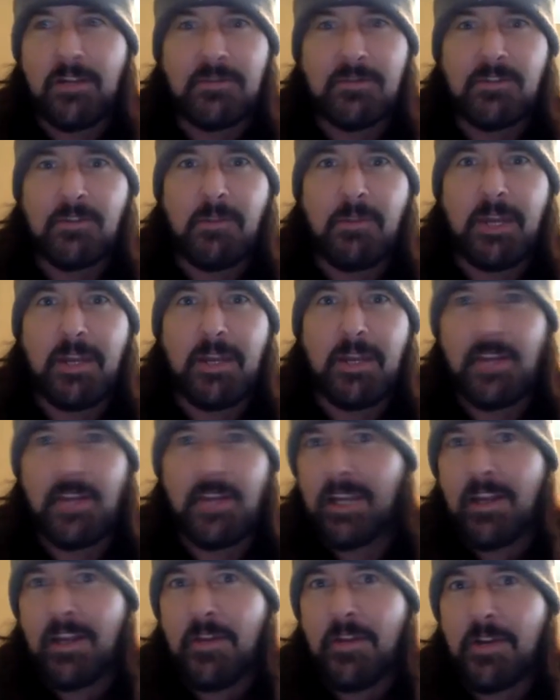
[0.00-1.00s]
somebody else,
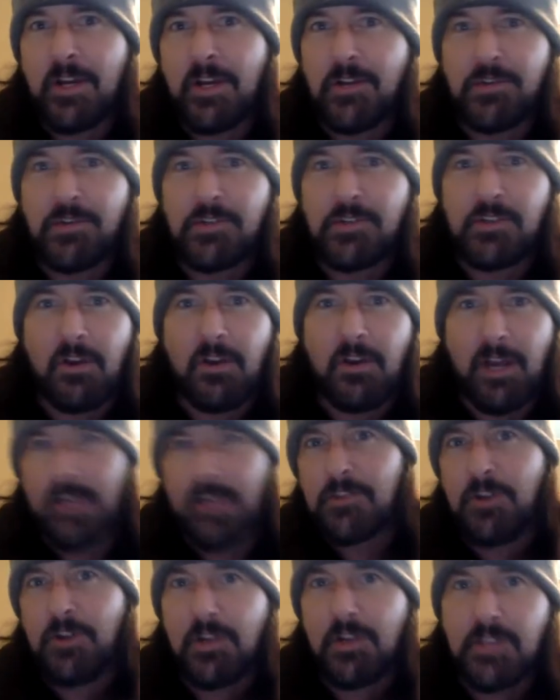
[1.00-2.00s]
like another country song, I
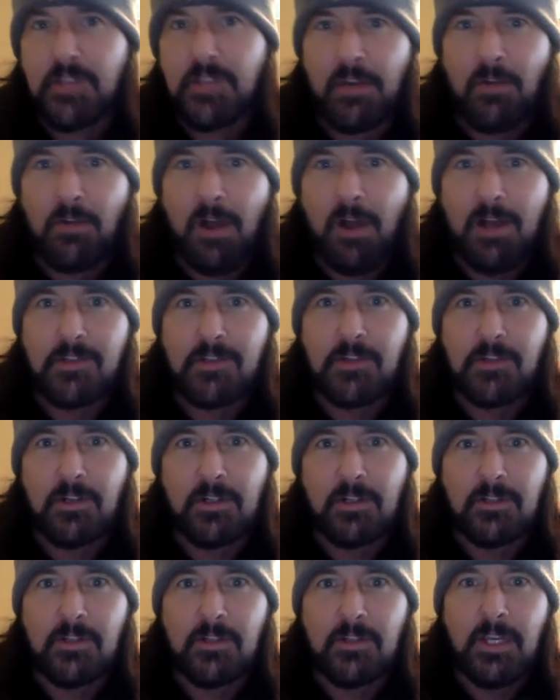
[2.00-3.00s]
just started taking rock
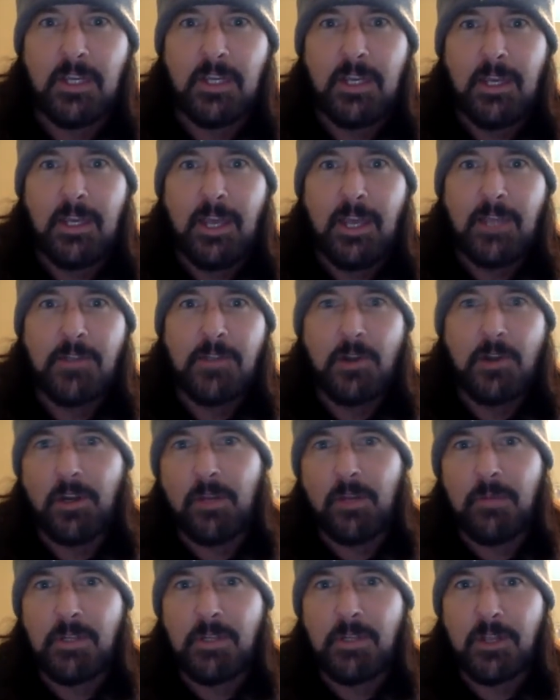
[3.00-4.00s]
songs and turning
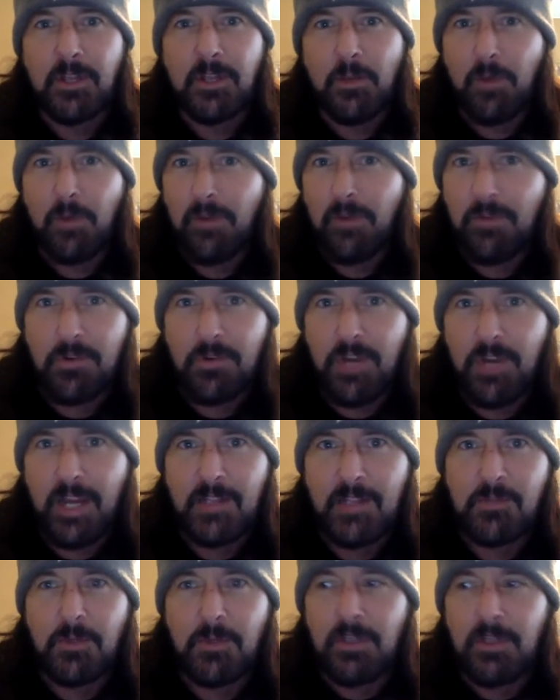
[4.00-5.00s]
them into like whatever their
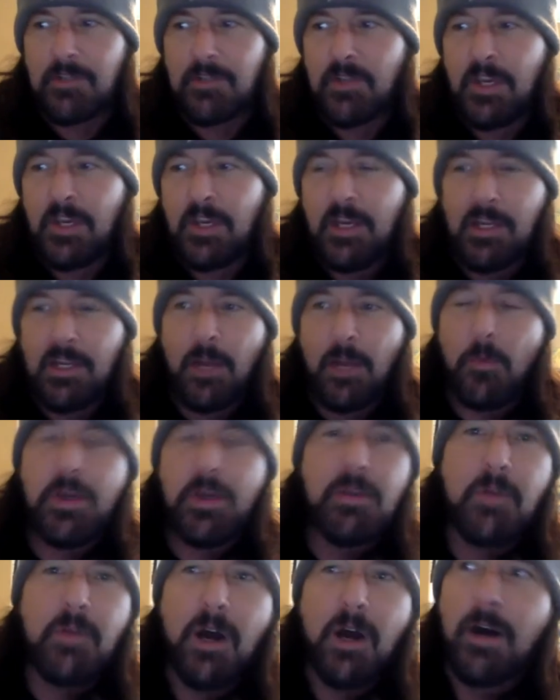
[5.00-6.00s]
dance was. Like we
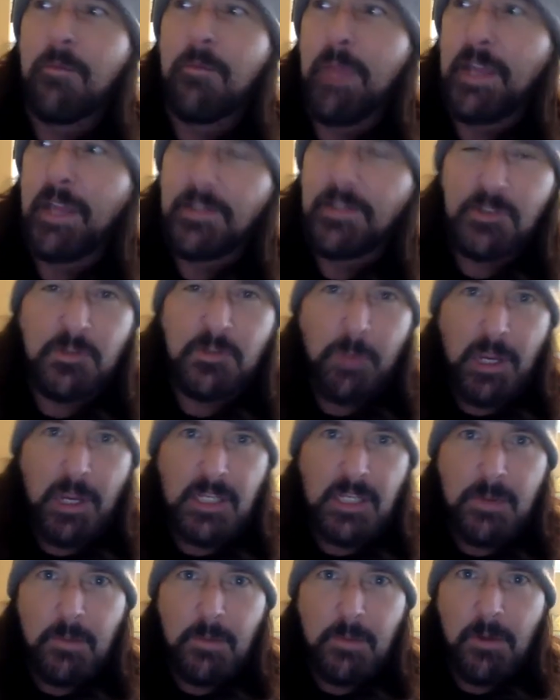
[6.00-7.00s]
did Ace of
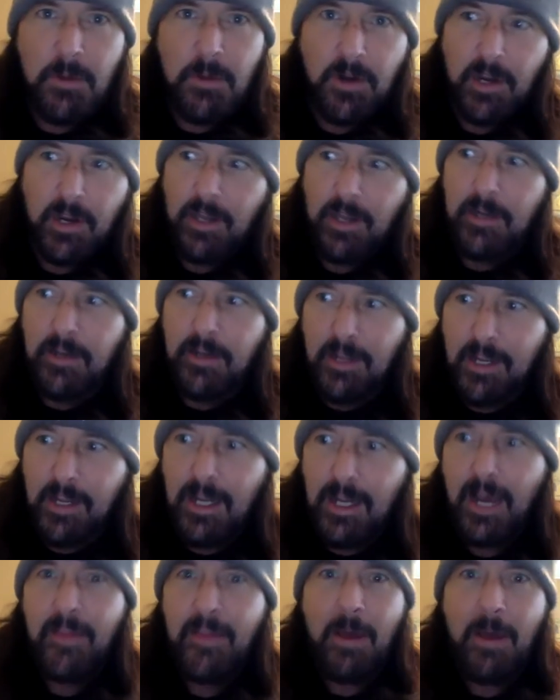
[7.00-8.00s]
Spades by Motorhead,
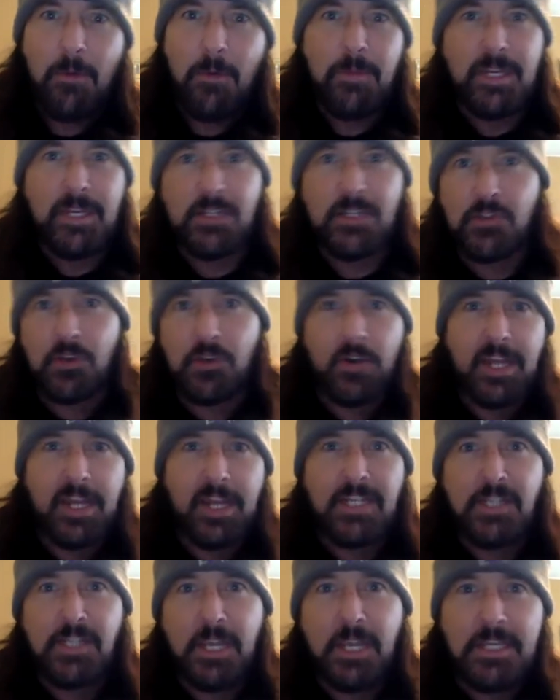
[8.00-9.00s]
and that would be considered a
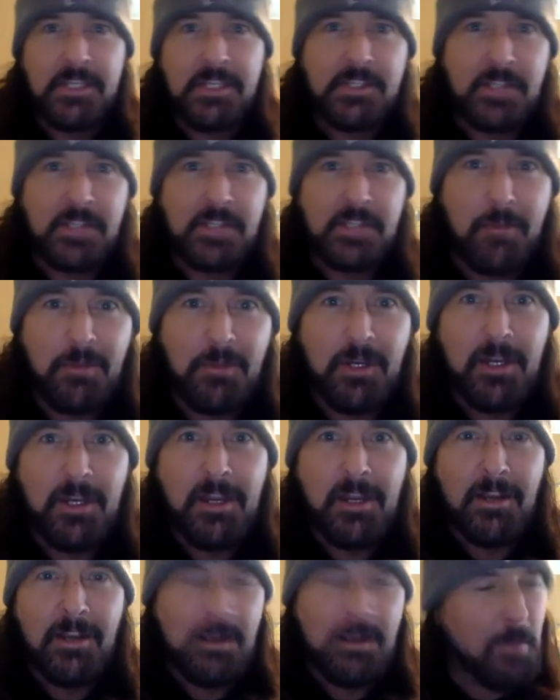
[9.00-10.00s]
10-step.
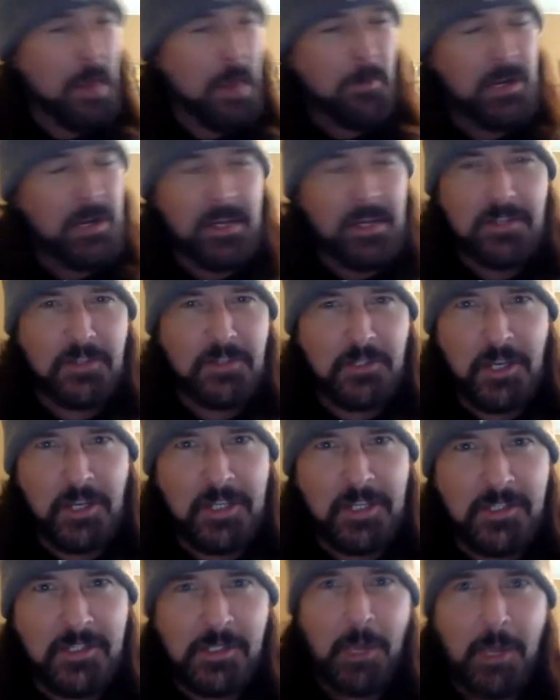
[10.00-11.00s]
Like, man, we need us a
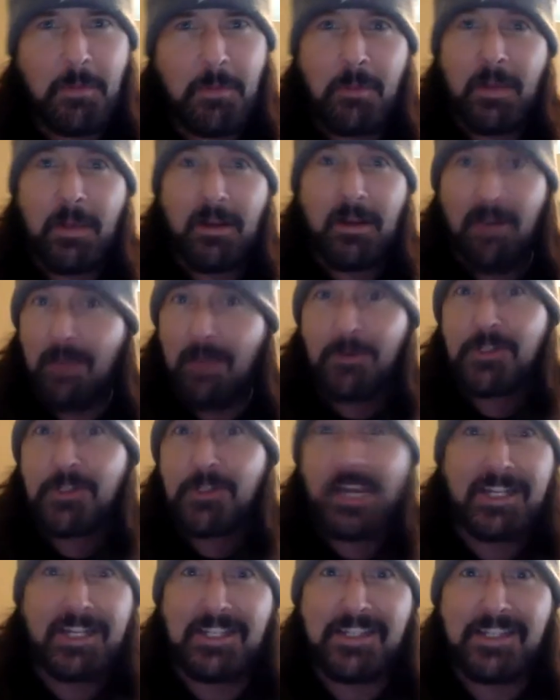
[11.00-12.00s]
10-step. I'm like, all right, well,
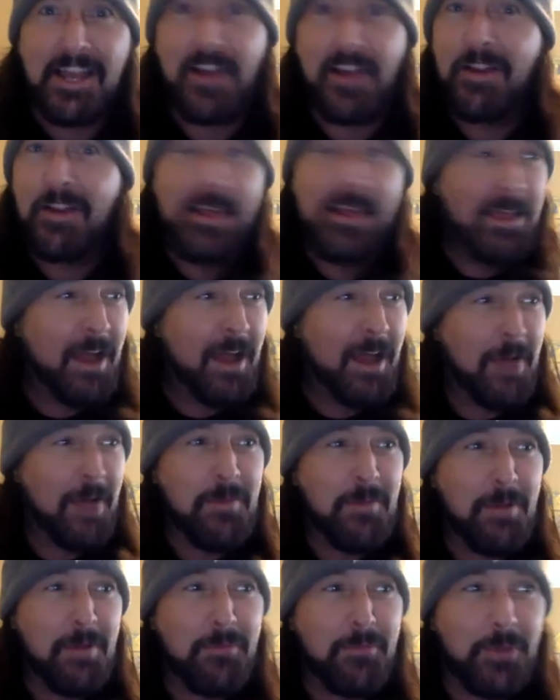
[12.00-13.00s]
check this out. I
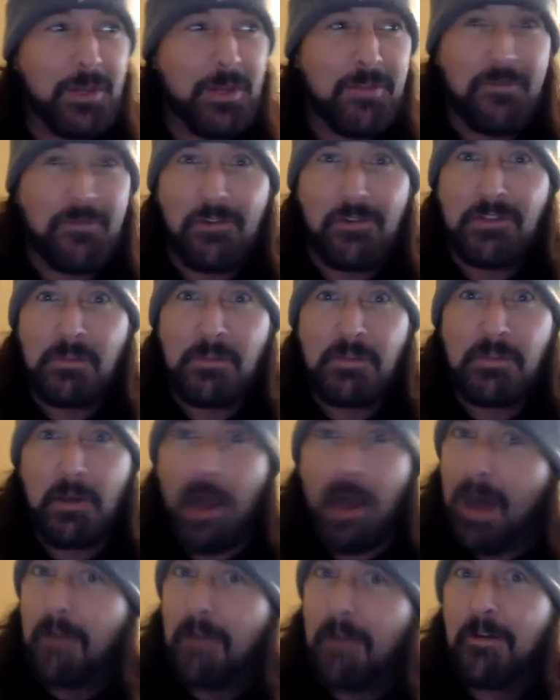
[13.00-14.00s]
remember I played it the first time, like,
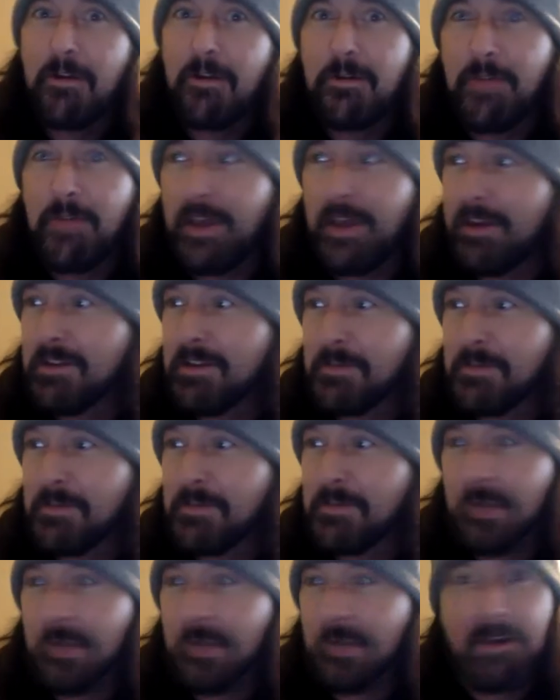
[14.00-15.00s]
I don't know who that is, but
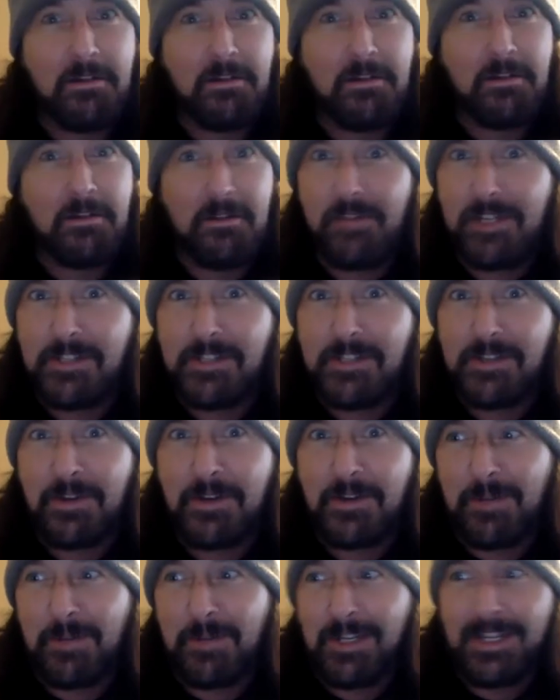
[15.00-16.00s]
man, I love that
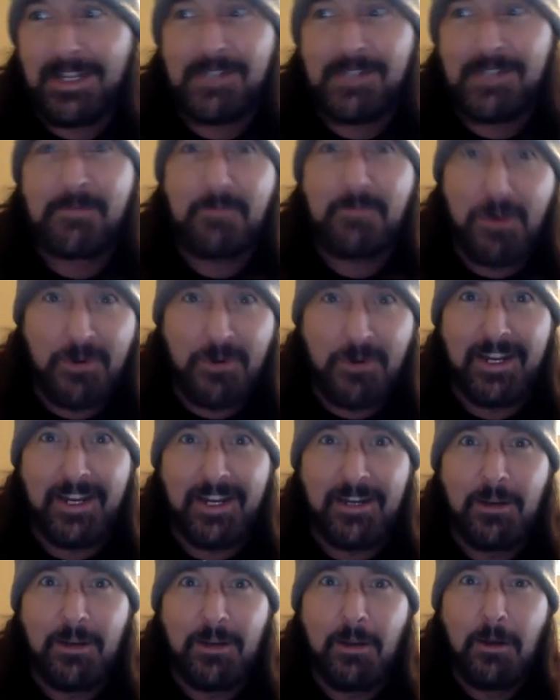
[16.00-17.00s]
song. I'm like, that's
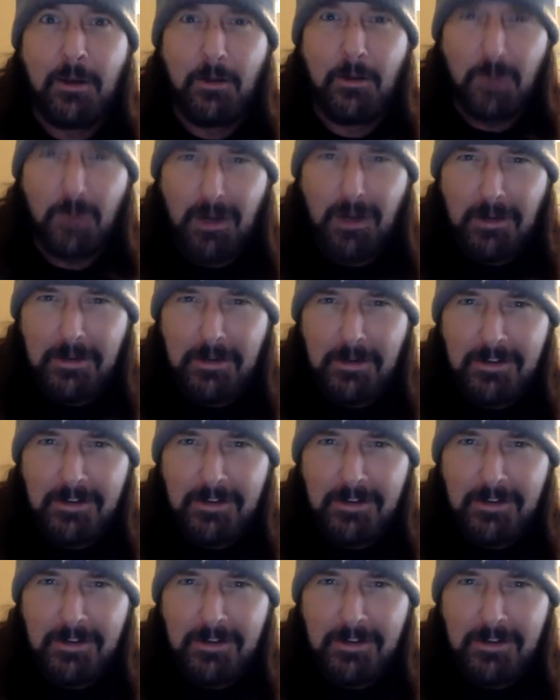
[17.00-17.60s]
Motorhead. What?